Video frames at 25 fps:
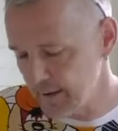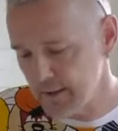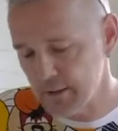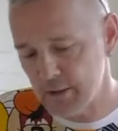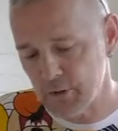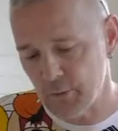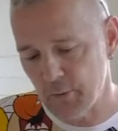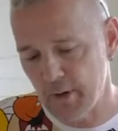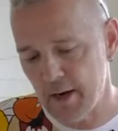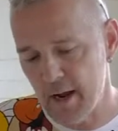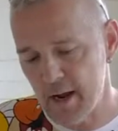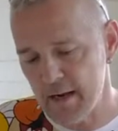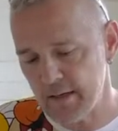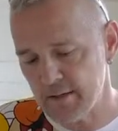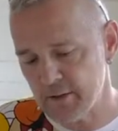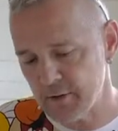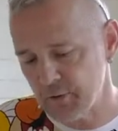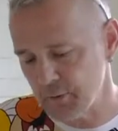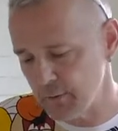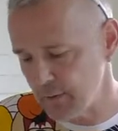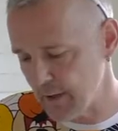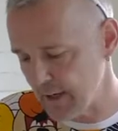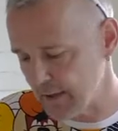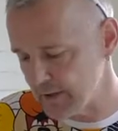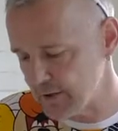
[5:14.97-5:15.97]
So what I
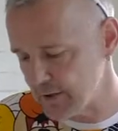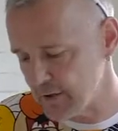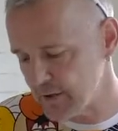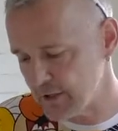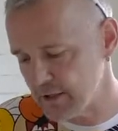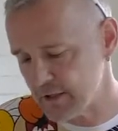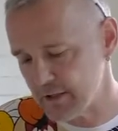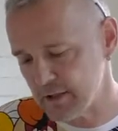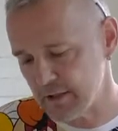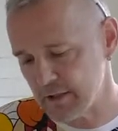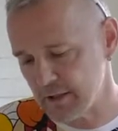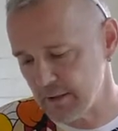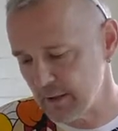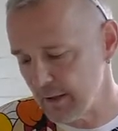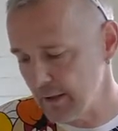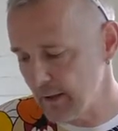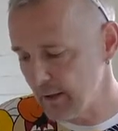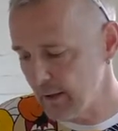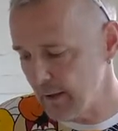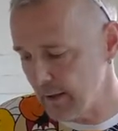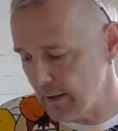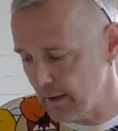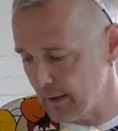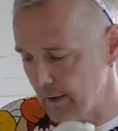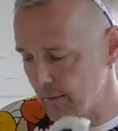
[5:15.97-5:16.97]
do, I just
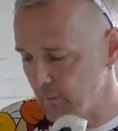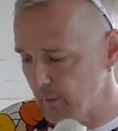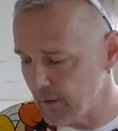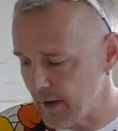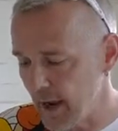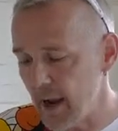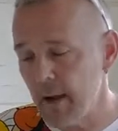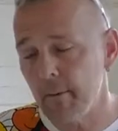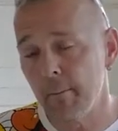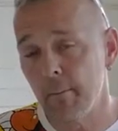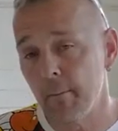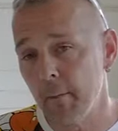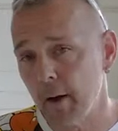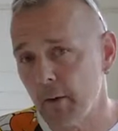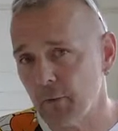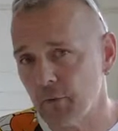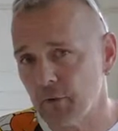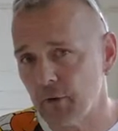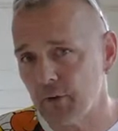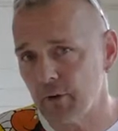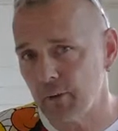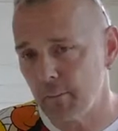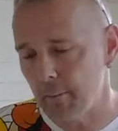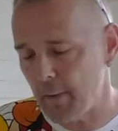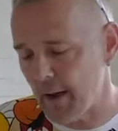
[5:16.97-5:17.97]
when I
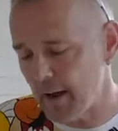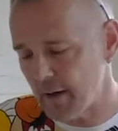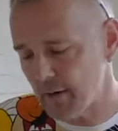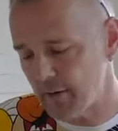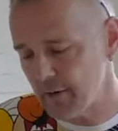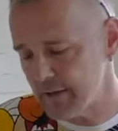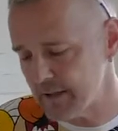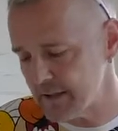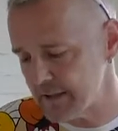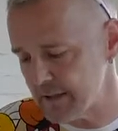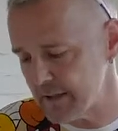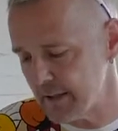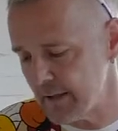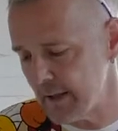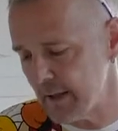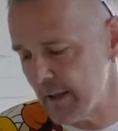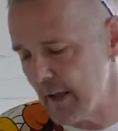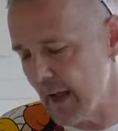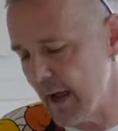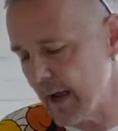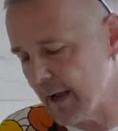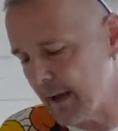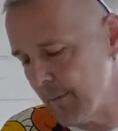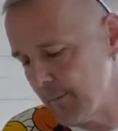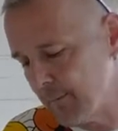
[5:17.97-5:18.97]
mounted the batteries,
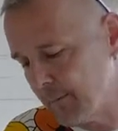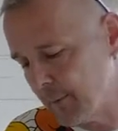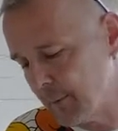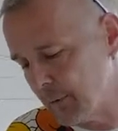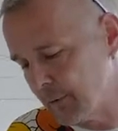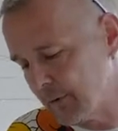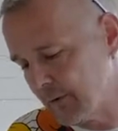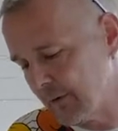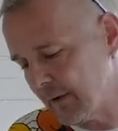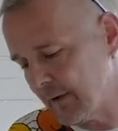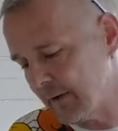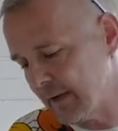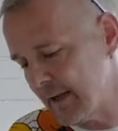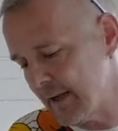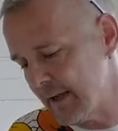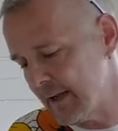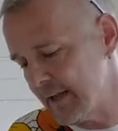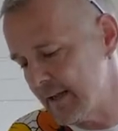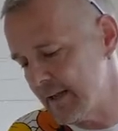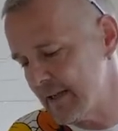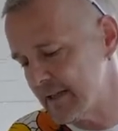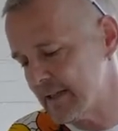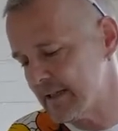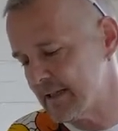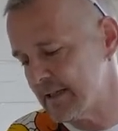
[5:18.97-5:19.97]
I can put the
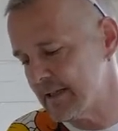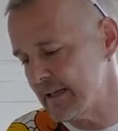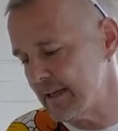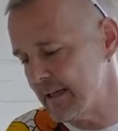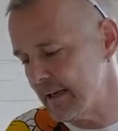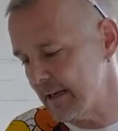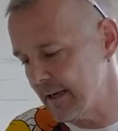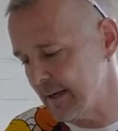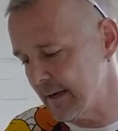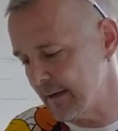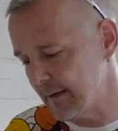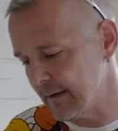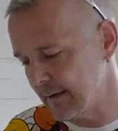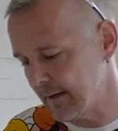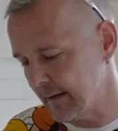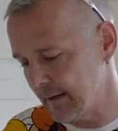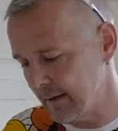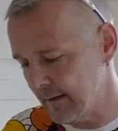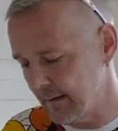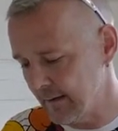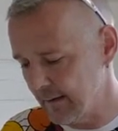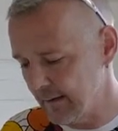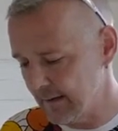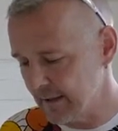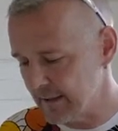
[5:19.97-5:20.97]
ESC in
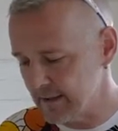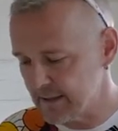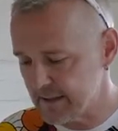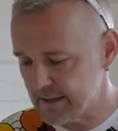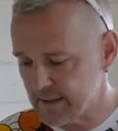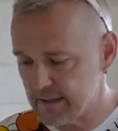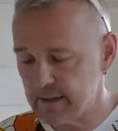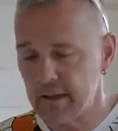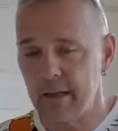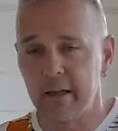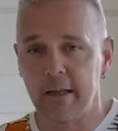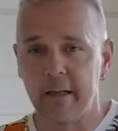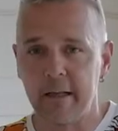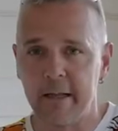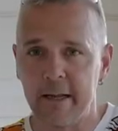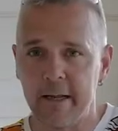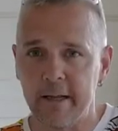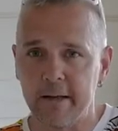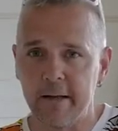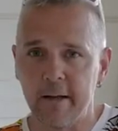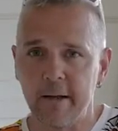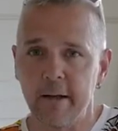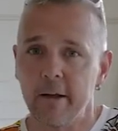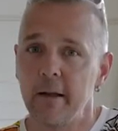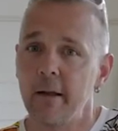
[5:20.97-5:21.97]
this
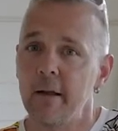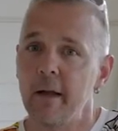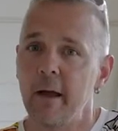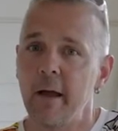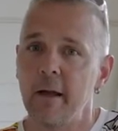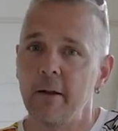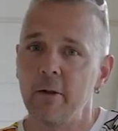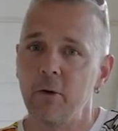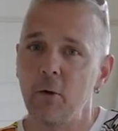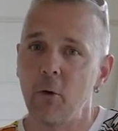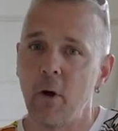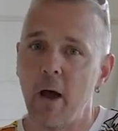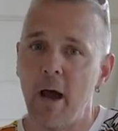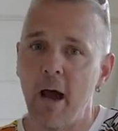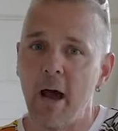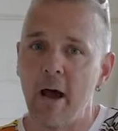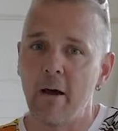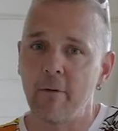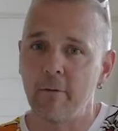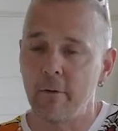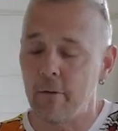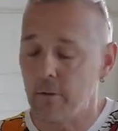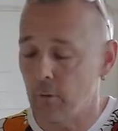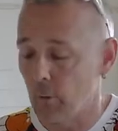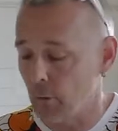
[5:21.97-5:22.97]
lid, and you
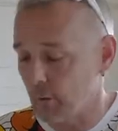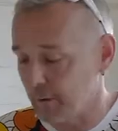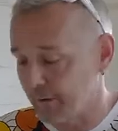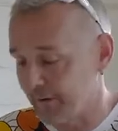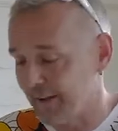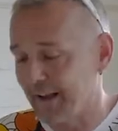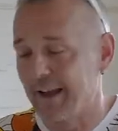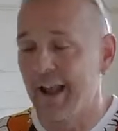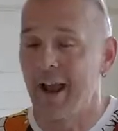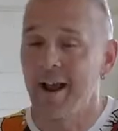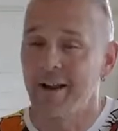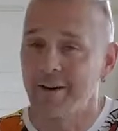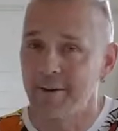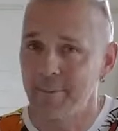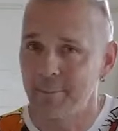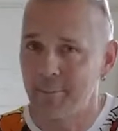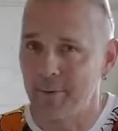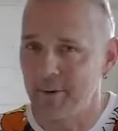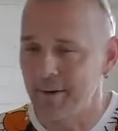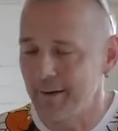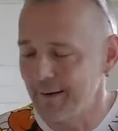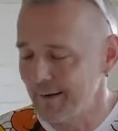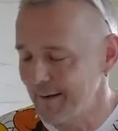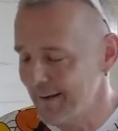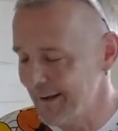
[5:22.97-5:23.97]
have, or the
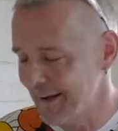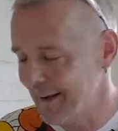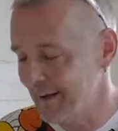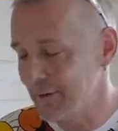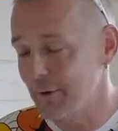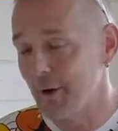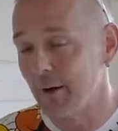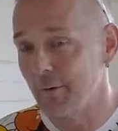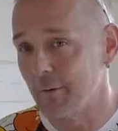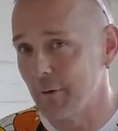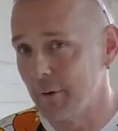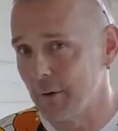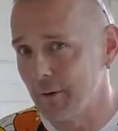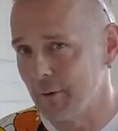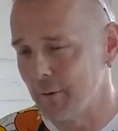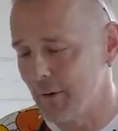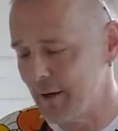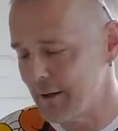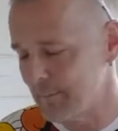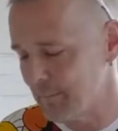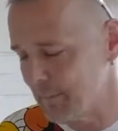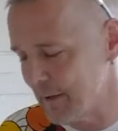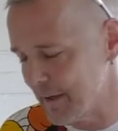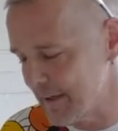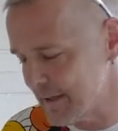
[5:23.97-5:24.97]
canopy, and you have
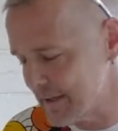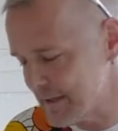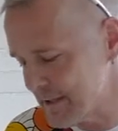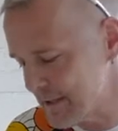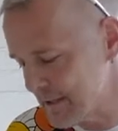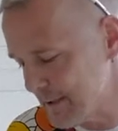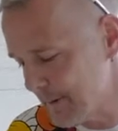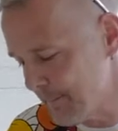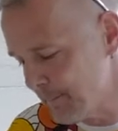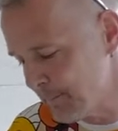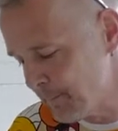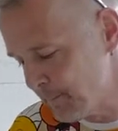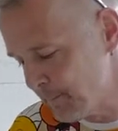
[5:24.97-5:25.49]
great place.